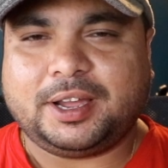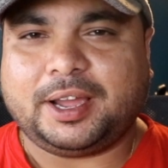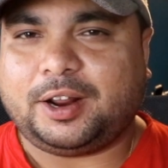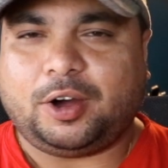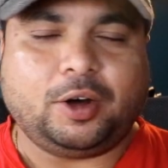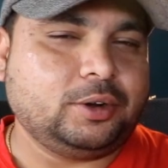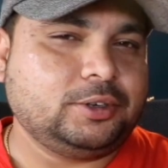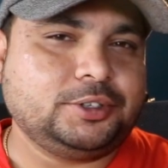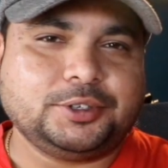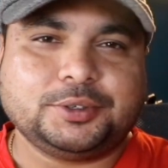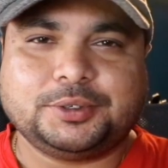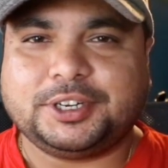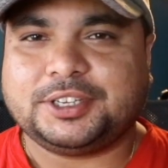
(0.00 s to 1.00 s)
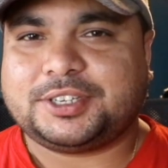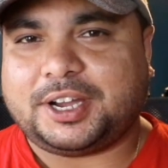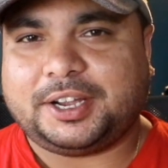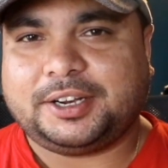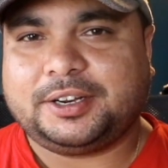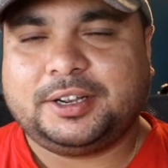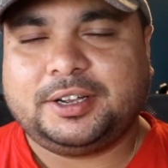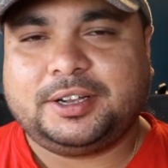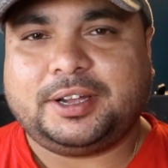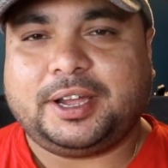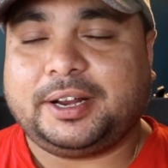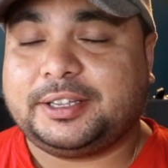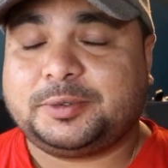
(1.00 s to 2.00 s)
and all new design.
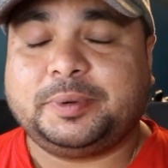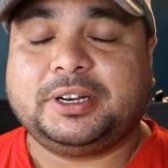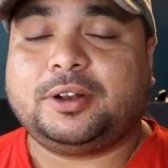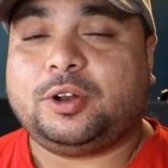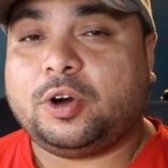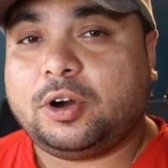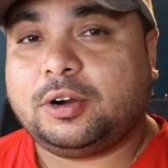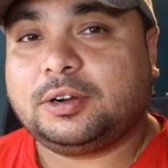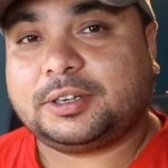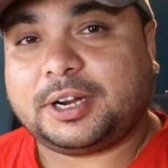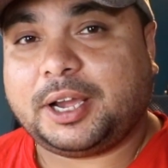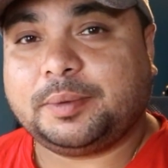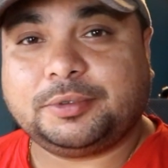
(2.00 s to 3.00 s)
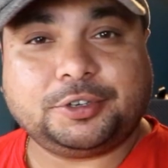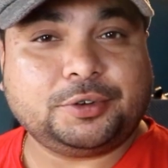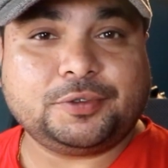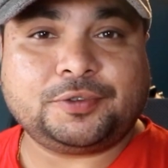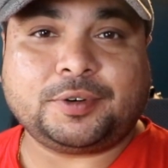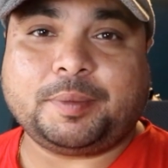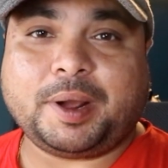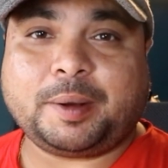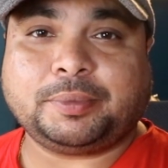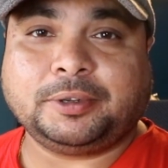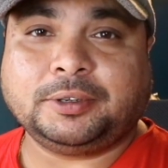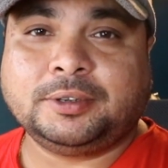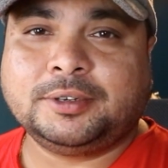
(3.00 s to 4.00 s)
And it's been a long time due from
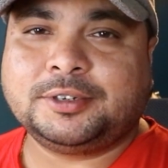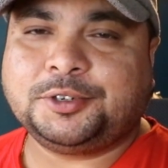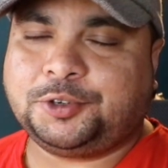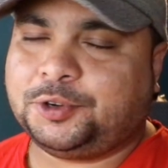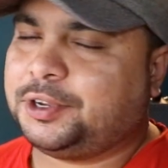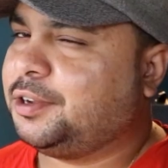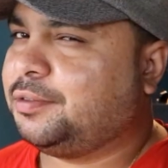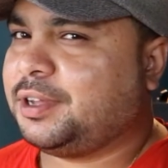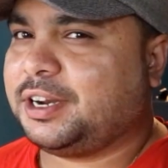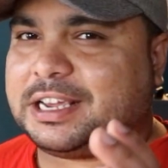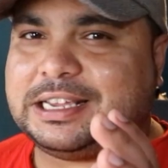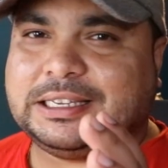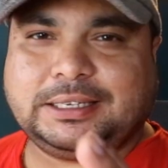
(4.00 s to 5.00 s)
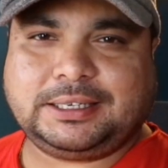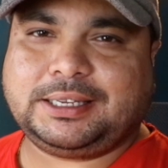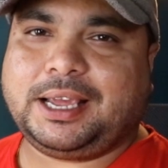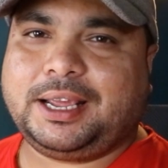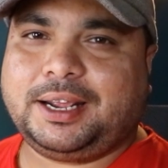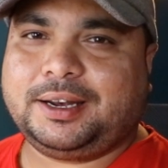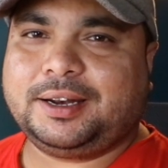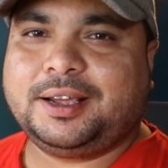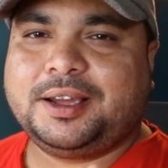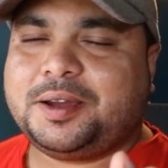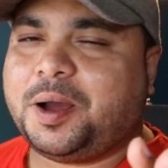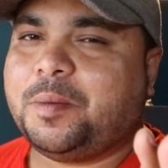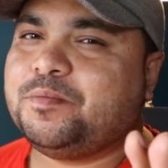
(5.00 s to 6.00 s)
Apple to give that insane,
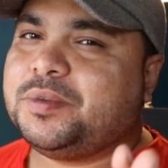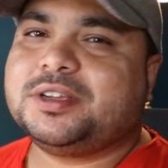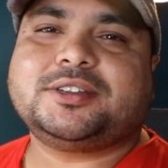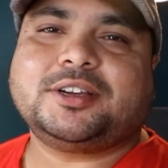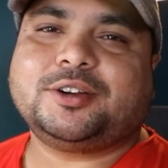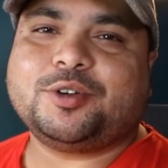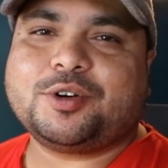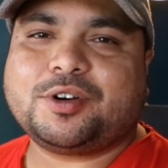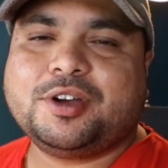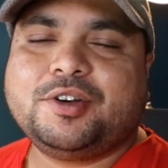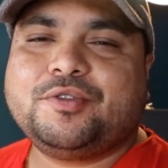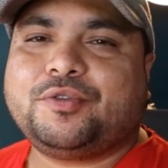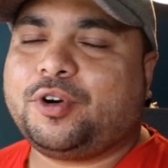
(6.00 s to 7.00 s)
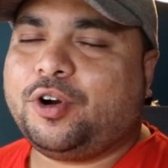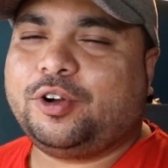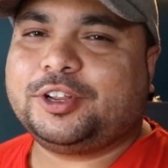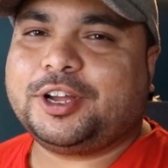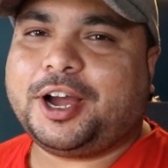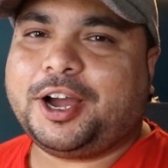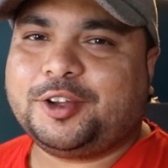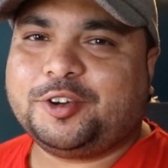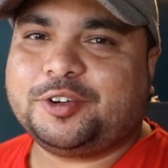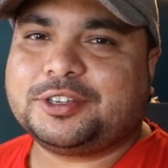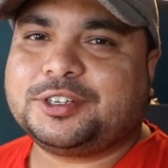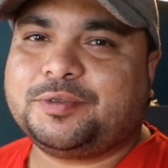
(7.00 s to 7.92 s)
amazing look for all the iOS